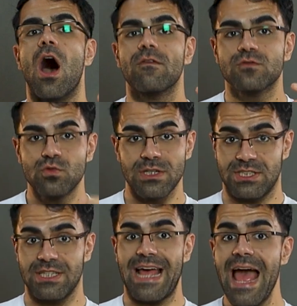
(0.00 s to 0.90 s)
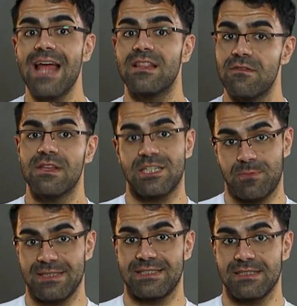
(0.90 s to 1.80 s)
of tuition and living
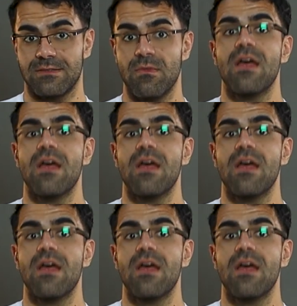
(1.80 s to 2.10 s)
expenses.